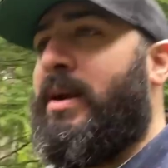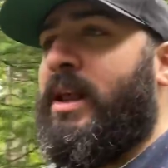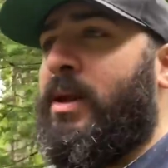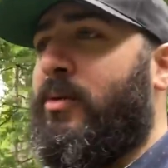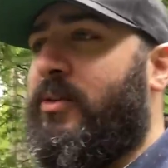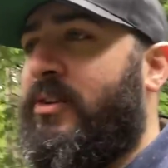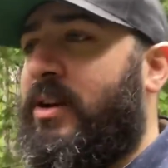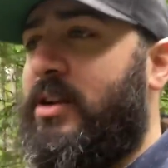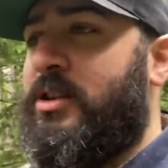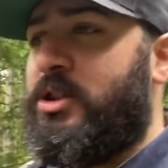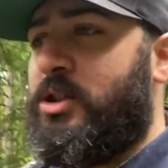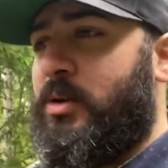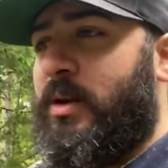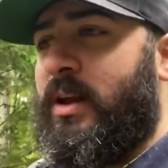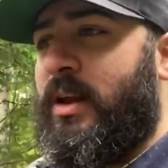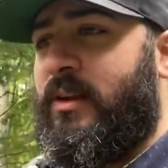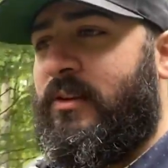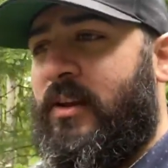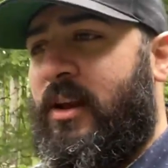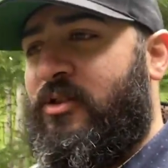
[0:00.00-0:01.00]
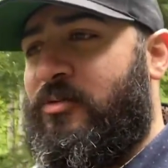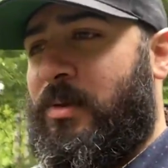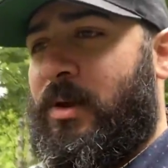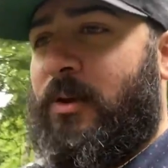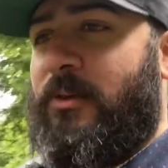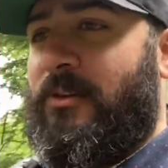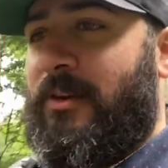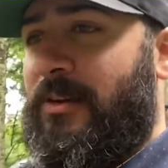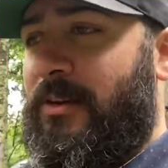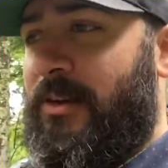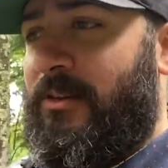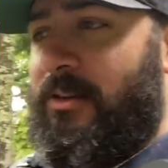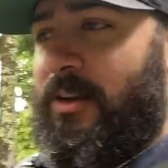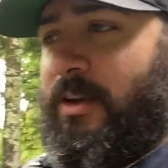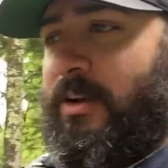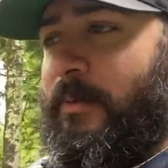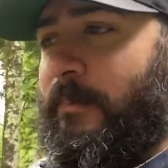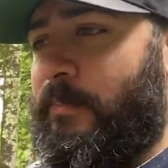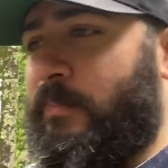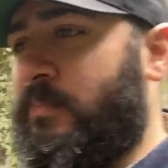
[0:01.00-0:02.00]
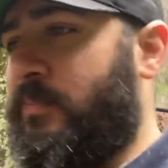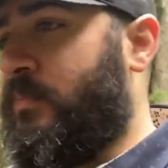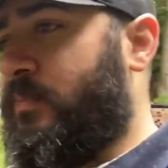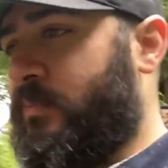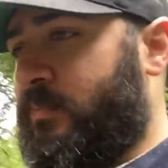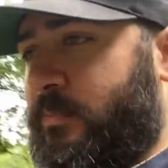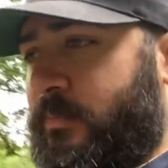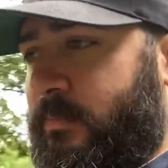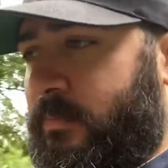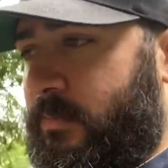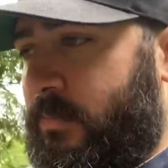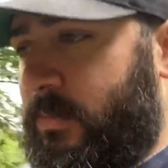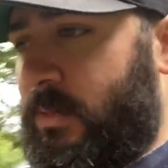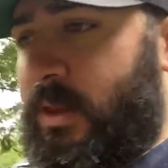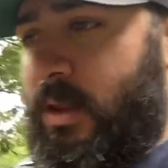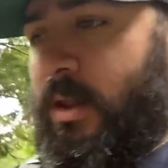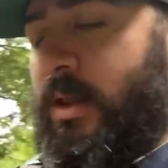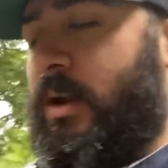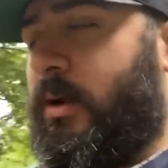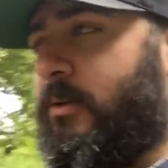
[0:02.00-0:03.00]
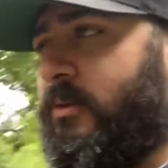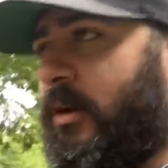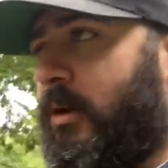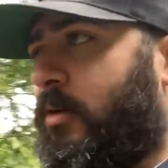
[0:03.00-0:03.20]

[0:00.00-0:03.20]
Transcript: he was uh, shooting his HBO series here. And I was here